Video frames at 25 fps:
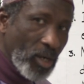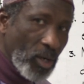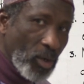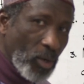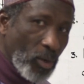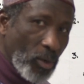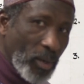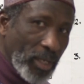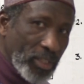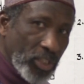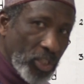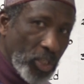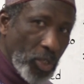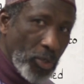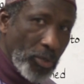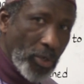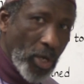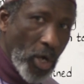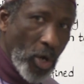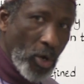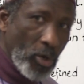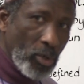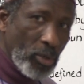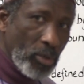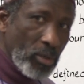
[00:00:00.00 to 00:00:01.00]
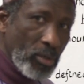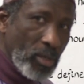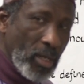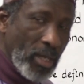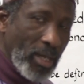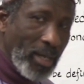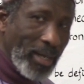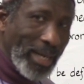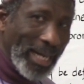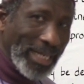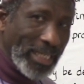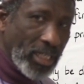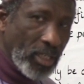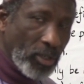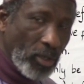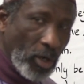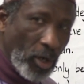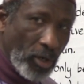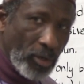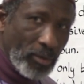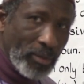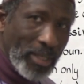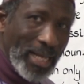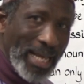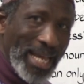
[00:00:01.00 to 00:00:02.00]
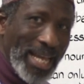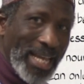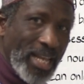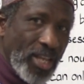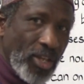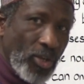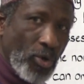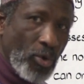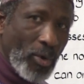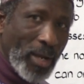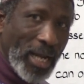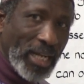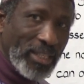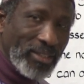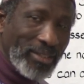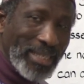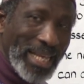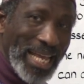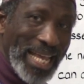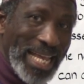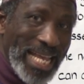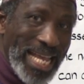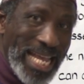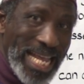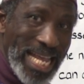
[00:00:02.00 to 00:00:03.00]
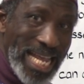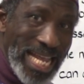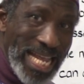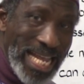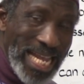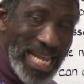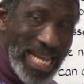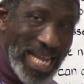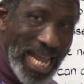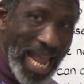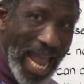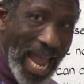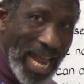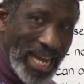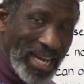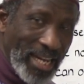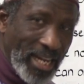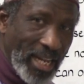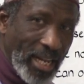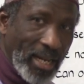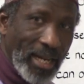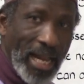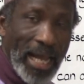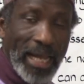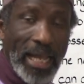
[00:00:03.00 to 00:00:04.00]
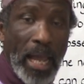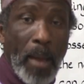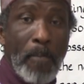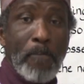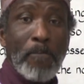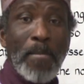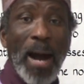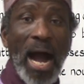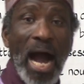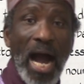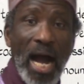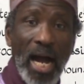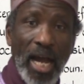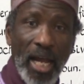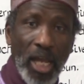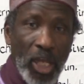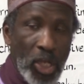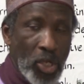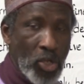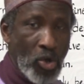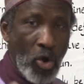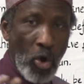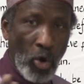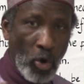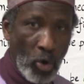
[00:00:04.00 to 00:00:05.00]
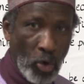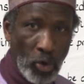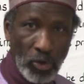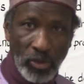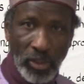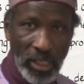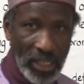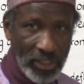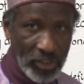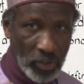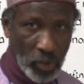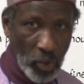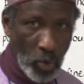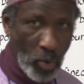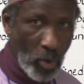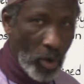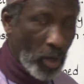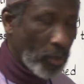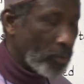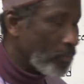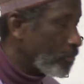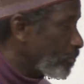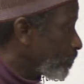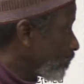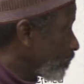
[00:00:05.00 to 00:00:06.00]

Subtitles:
or as you know, later on, you can say E ending like a my, yours, and so on.